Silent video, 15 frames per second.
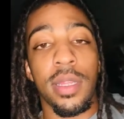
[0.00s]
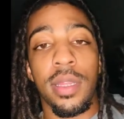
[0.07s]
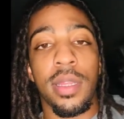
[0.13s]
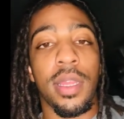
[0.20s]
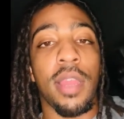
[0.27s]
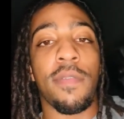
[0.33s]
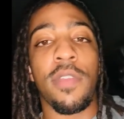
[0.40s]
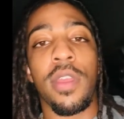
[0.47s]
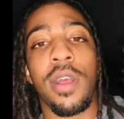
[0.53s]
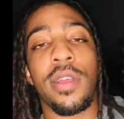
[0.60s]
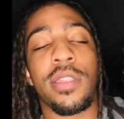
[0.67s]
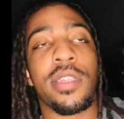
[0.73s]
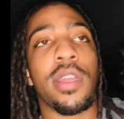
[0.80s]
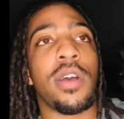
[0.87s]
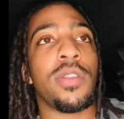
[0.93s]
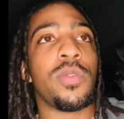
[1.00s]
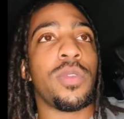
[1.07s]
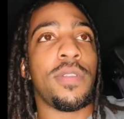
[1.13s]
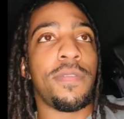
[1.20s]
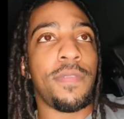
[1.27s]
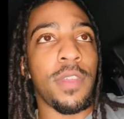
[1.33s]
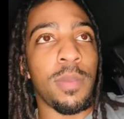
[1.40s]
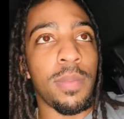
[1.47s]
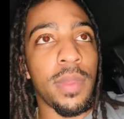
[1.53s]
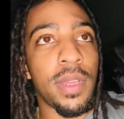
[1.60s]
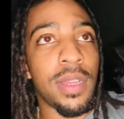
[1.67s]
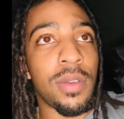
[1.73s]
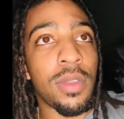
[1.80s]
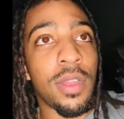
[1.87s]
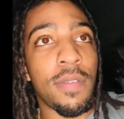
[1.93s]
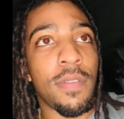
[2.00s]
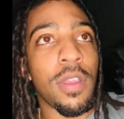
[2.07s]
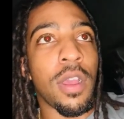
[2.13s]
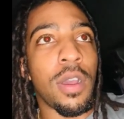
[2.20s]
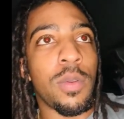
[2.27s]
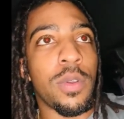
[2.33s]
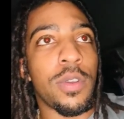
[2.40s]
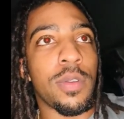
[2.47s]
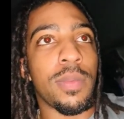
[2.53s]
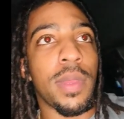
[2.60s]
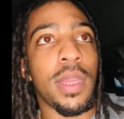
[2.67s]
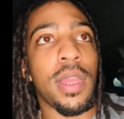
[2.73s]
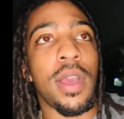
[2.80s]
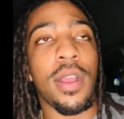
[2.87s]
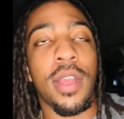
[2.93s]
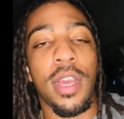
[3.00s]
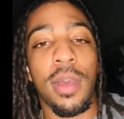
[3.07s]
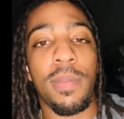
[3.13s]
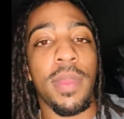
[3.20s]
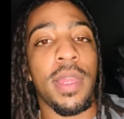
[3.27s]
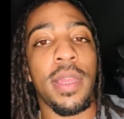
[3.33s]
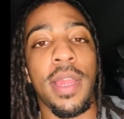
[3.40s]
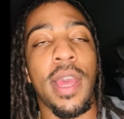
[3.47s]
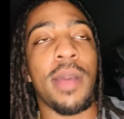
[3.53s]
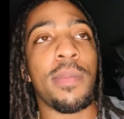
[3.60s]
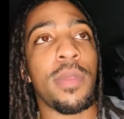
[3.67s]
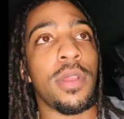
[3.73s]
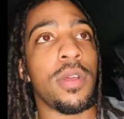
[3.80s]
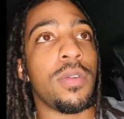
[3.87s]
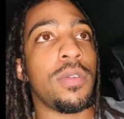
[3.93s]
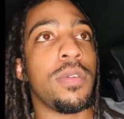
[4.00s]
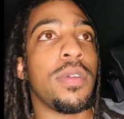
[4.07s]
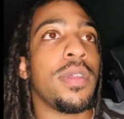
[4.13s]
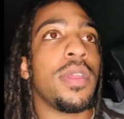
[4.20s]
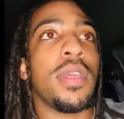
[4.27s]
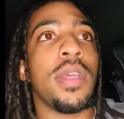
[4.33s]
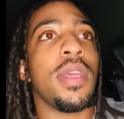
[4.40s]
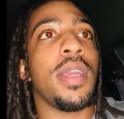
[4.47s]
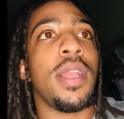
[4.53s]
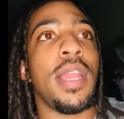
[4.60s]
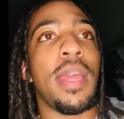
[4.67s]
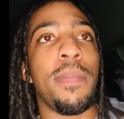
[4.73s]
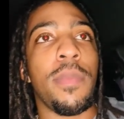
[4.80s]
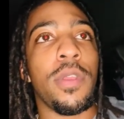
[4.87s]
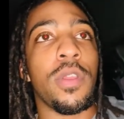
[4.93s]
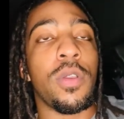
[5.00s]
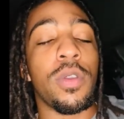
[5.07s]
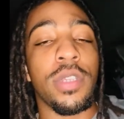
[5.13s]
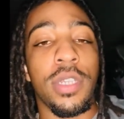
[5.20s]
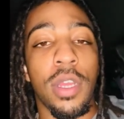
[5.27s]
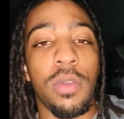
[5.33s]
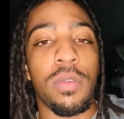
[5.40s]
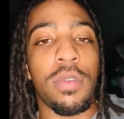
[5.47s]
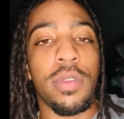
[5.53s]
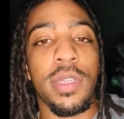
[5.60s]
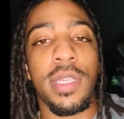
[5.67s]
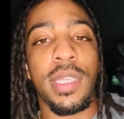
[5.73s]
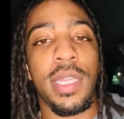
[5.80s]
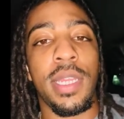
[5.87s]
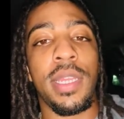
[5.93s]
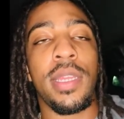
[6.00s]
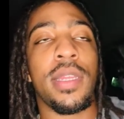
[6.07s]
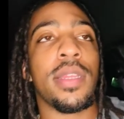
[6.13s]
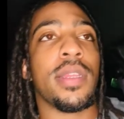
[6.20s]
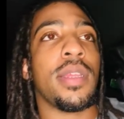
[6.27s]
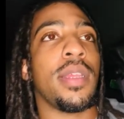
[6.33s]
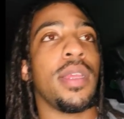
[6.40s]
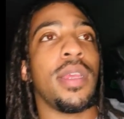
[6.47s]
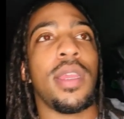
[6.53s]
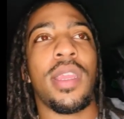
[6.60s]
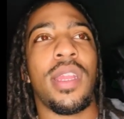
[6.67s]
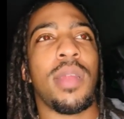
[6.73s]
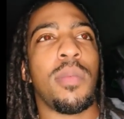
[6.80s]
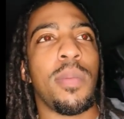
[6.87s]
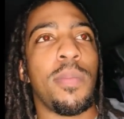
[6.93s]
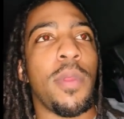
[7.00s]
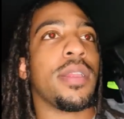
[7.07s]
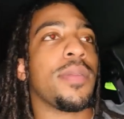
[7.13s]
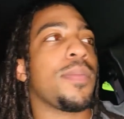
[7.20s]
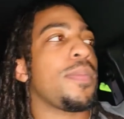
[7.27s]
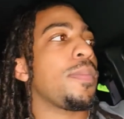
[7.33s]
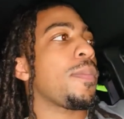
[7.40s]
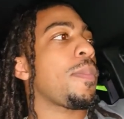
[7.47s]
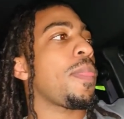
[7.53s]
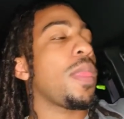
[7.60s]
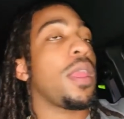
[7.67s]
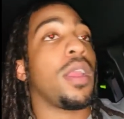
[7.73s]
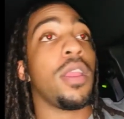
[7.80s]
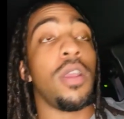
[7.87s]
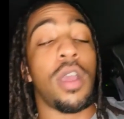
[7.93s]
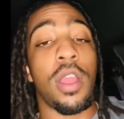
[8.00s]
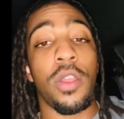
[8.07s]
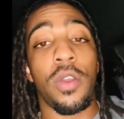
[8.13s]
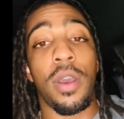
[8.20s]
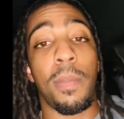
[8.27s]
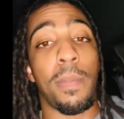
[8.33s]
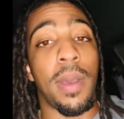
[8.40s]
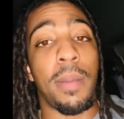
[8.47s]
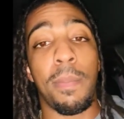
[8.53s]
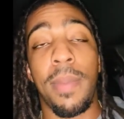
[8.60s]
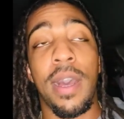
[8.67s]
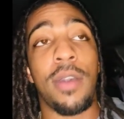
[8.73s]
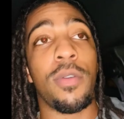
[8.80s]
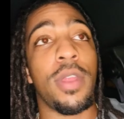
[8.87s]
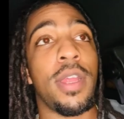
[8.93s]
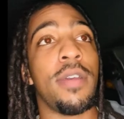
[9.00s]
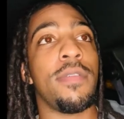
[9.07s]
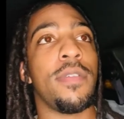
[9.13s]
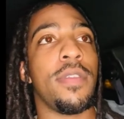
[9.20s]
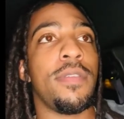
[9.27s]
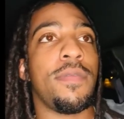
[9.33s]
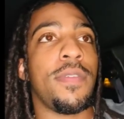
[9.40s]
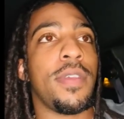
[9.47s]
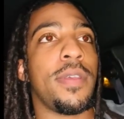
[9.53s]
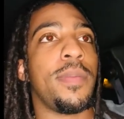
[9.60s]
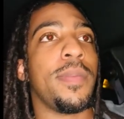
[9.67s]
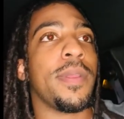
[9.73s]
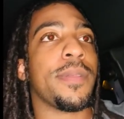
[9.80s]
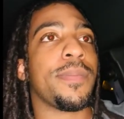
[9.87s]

Give me y'all sauce with the female, whatever y'all want, man. Y'all comment down below. Let me know what y'all want to see. And I'm going to bring it. You all know I'm, I'm about whatever, you feel me?